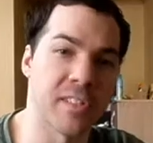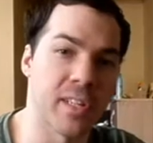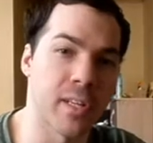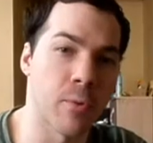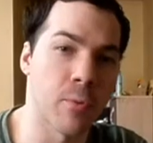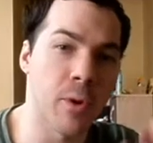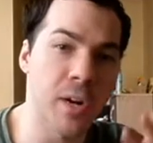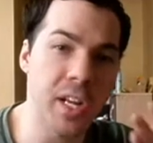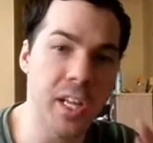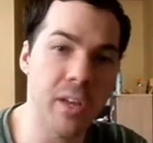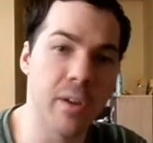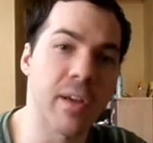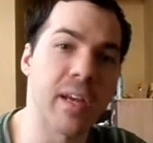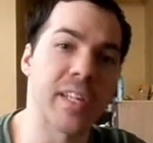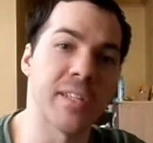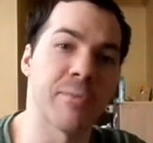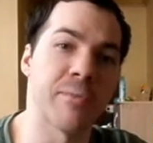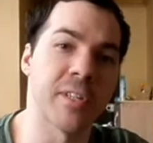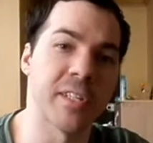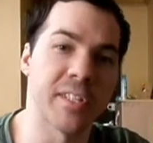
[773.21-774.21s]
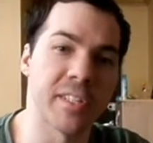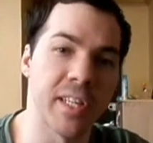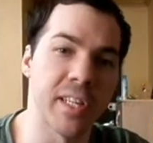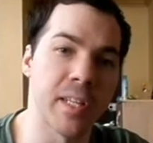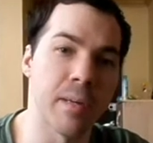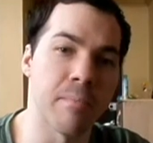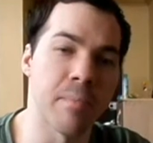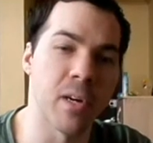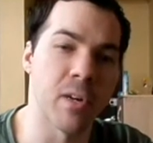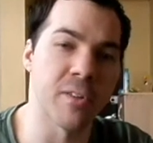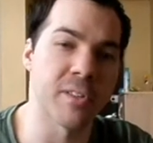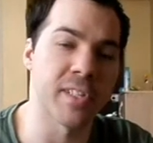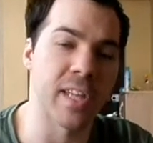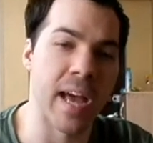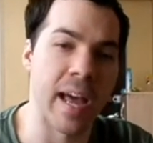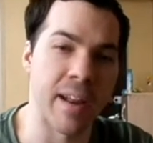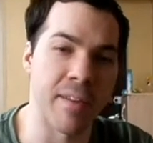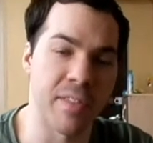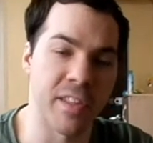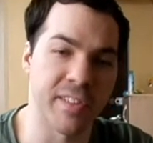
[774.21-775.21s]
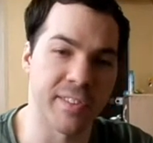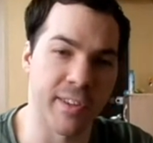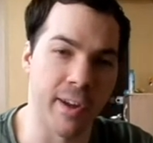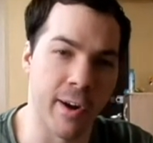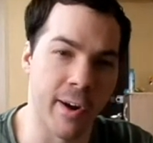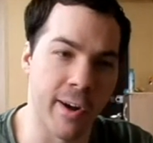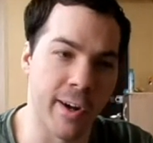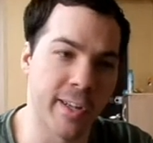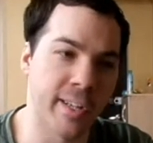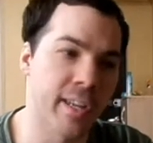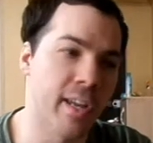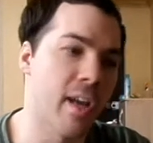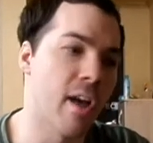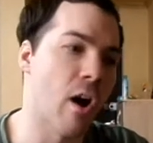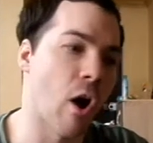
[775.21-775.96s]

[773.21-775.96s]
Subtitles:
What do you guys want to see the most out of this arc?